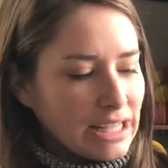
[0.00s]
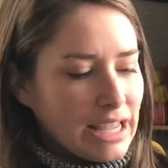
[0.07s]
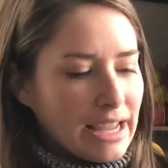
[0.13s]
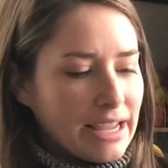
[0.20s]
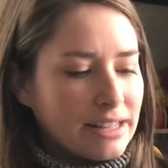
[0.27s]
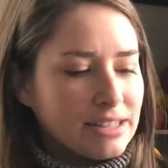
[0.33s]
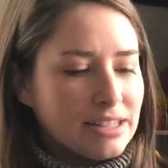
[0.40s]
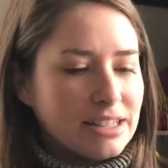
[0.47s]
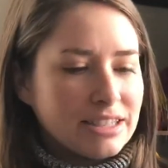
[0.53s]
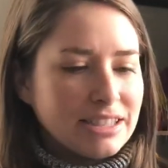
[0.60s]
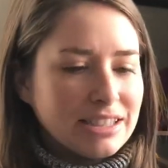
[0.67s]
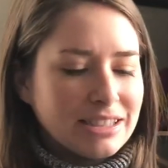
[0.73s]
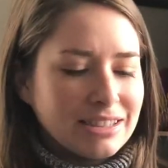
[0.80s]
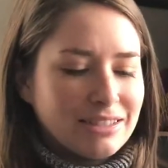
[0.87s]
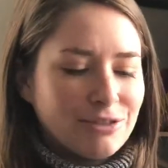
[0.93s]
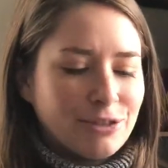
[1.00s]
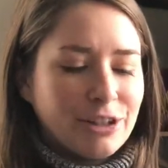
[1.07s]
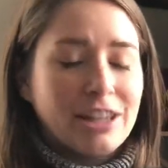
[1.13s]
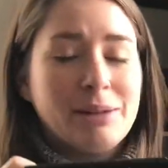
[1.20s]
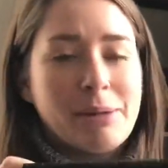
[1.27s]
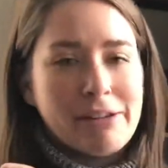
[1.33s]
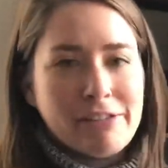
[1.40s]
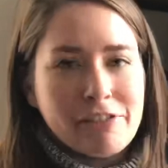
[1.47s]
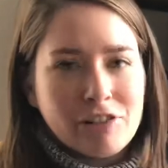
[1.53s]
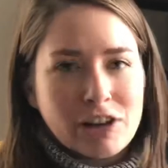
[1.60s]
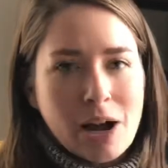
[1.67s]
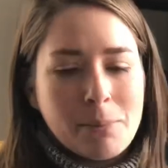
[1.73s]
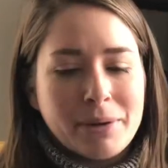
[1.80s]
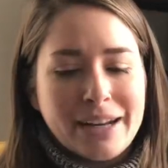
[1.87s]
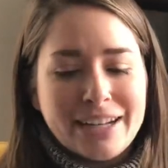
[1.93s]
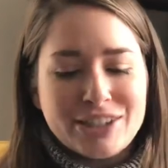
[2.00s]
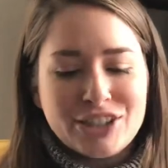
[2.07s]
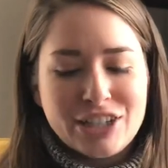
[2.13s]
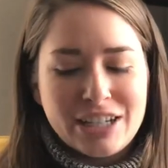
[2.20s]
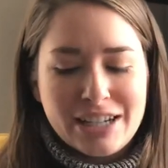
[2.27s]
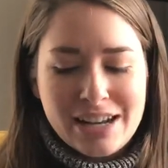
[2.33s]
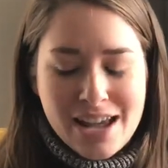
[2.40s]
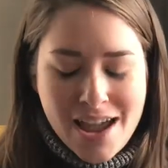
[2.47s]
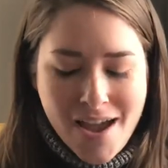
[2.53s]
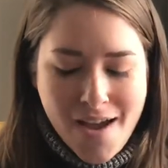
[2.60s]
And this is really my favorite combination.